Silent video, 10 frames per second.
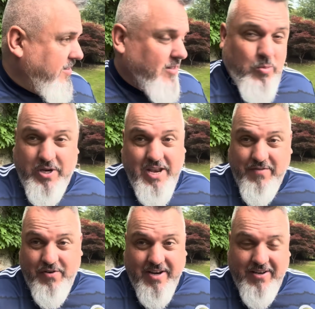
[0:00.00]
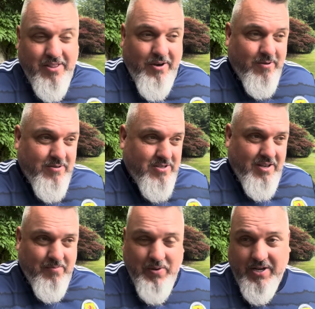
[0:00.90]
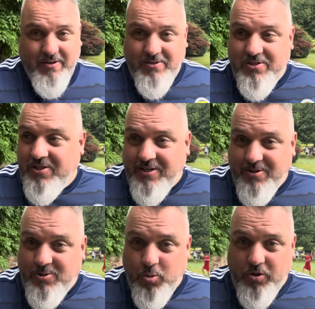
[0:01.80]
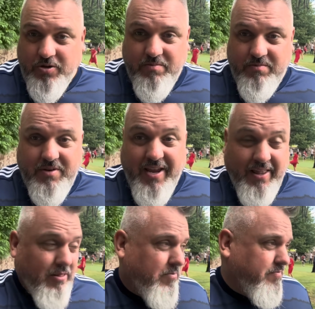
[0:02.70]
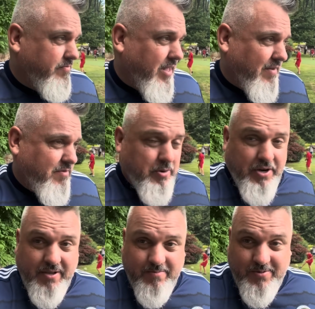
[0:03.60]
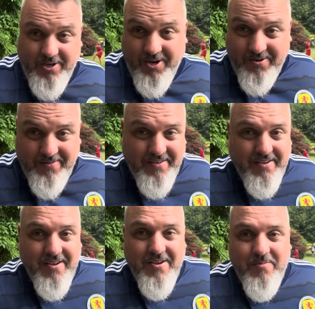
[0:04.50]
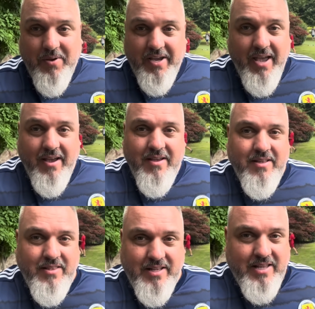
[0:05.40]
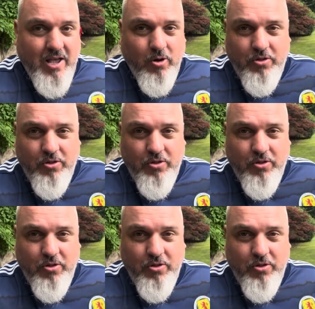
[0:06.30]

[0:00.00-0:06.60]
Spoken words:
we'd never enter the dogs because they just would kill everybody. So, but yeah, they get all